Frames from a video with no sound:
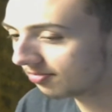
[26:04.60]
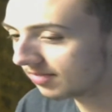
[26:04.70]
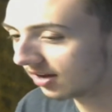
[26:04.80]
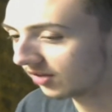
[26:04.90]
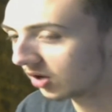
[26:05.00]

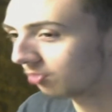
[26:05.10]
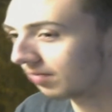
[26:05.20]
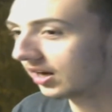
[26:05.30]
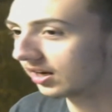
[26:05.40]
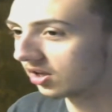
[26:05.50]
me of the old
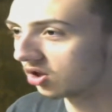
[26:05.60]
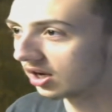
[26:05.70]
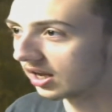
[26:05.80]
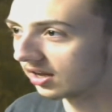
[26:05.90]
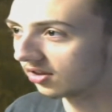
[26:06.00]
Pocket Edition
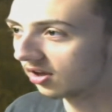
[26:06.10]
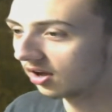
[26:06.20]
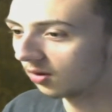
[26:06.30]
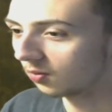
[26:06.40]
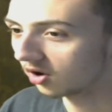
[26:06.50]
days
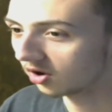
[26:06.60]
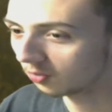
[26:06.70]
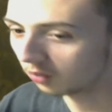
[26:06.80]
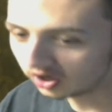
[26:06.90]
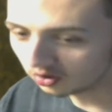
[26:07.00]
where
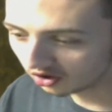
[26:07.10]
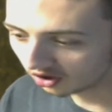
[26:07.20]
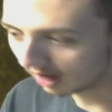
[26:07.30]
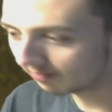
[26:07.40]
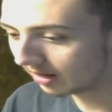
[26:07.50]
when you
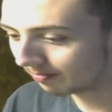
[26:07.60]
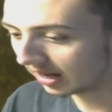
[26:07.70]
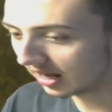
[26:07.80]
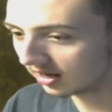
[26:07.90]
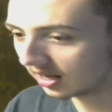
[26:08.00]
slept in a
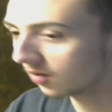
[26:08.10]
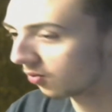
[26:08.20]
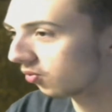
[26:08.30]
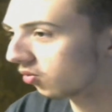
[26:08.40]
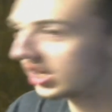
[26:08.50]
bed, it
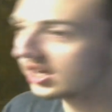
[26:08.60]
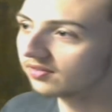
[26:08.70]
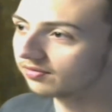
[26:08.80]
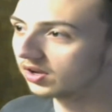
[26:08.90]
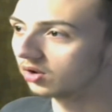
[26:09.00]

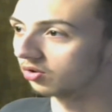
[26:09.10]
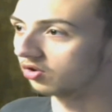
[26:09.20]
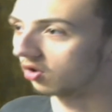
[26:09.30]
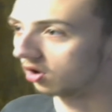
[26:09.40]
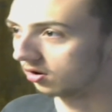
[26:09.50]
refills
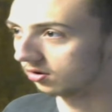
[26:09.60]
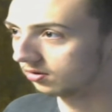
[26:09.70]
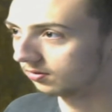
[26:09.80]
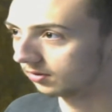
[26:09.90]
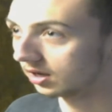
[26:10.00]
your heart.
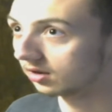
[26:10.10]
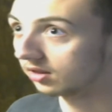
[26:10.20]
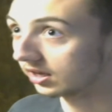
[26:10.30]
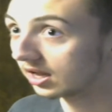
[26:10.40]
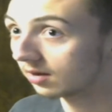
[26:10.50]
It
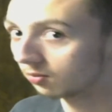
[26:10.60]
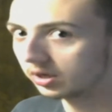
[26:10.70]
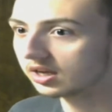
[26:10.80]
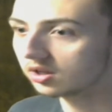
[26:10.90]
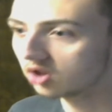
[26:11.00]

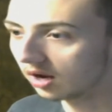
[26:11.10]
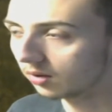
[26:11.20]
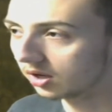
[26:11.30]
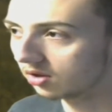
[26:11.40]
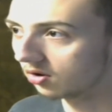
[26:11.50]
regenerates your